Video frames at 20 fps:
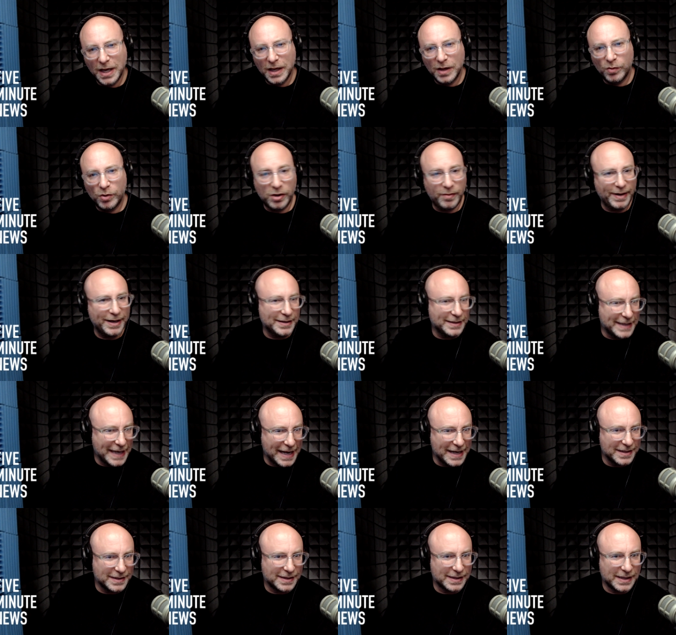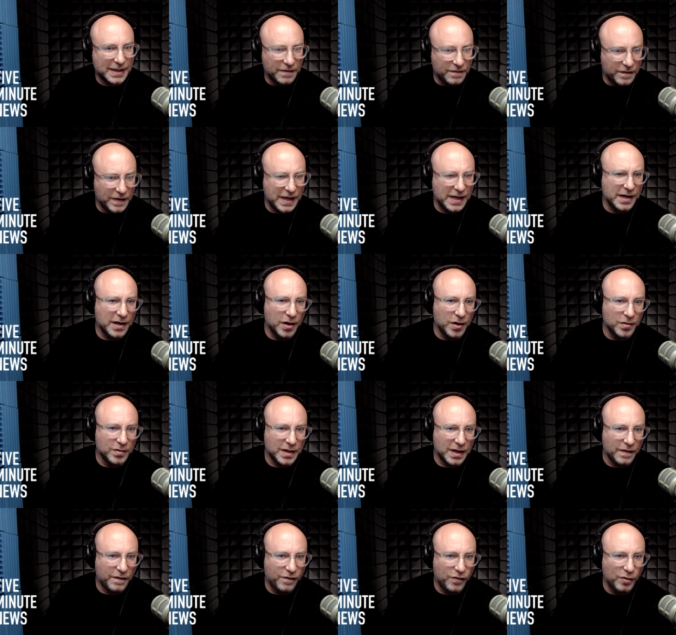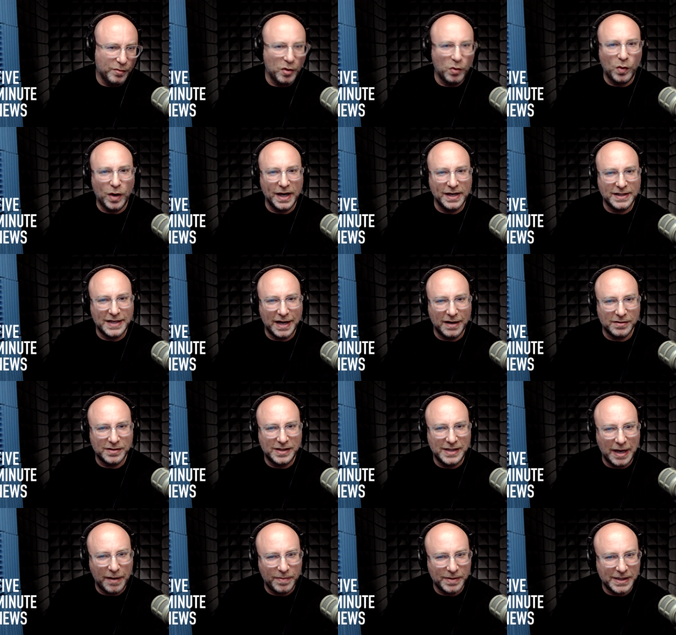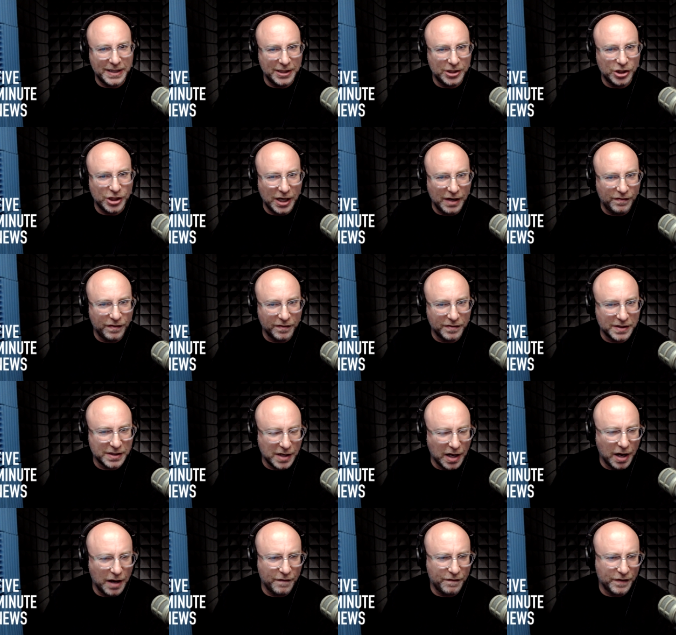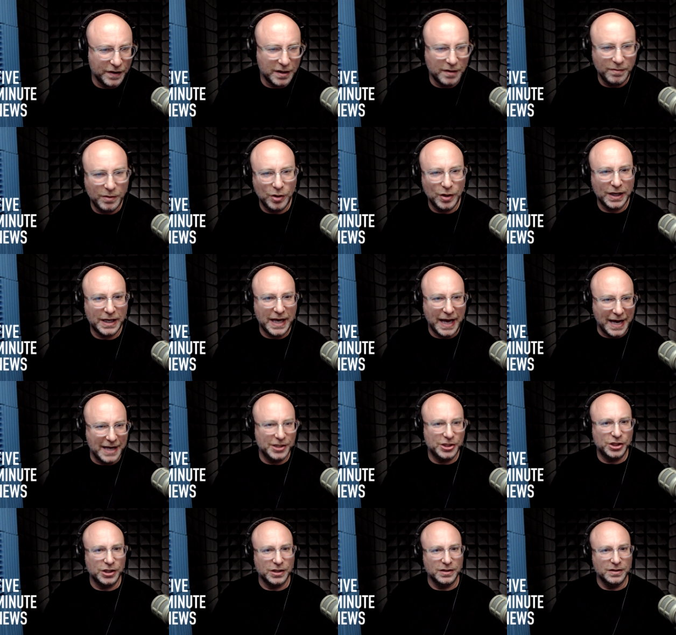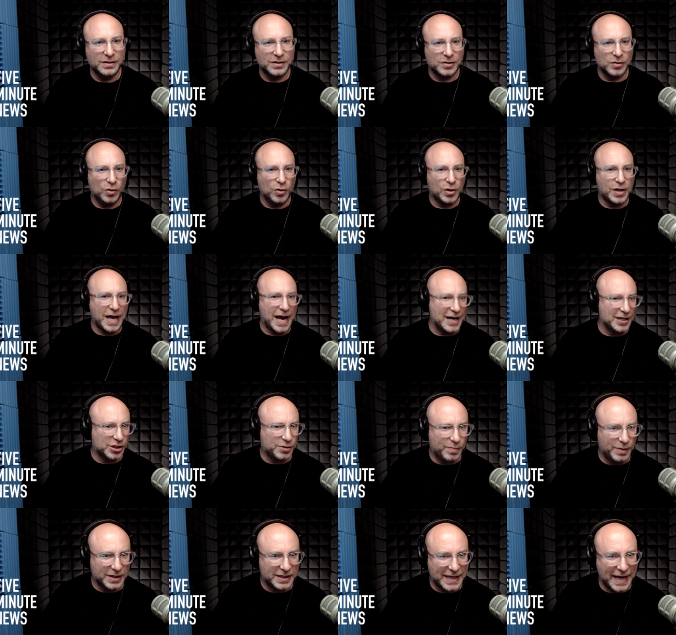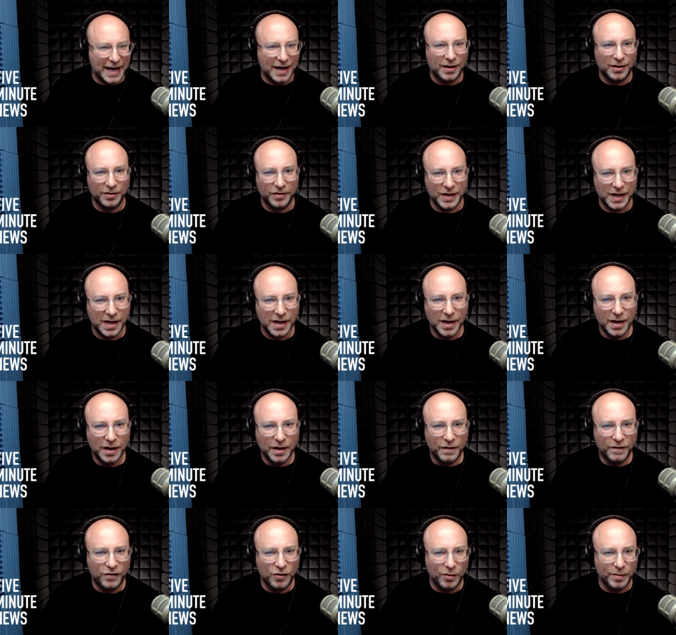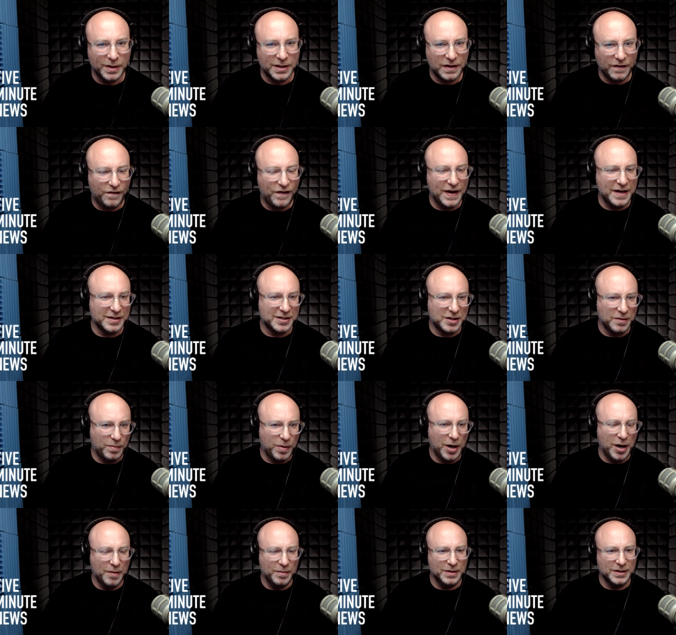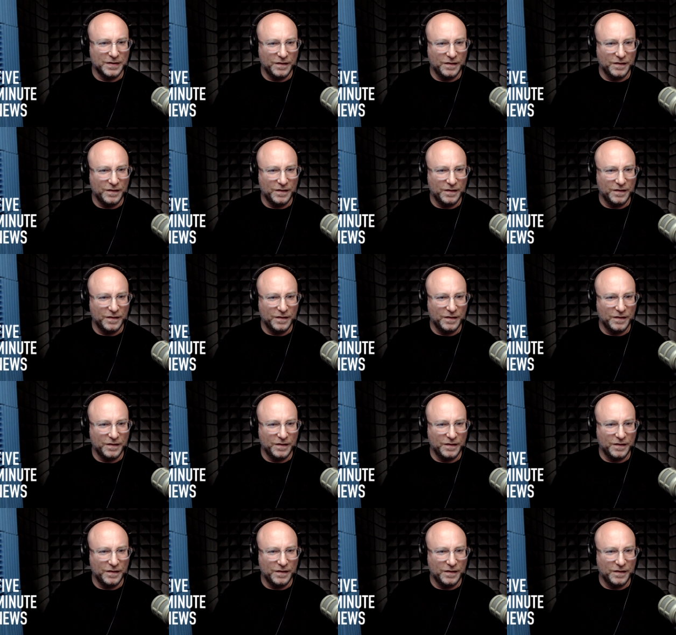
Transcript: What about Dan Scavino, the former White House Deputy Chief of Staff for Communications, or Kash Patel, the former Defense Department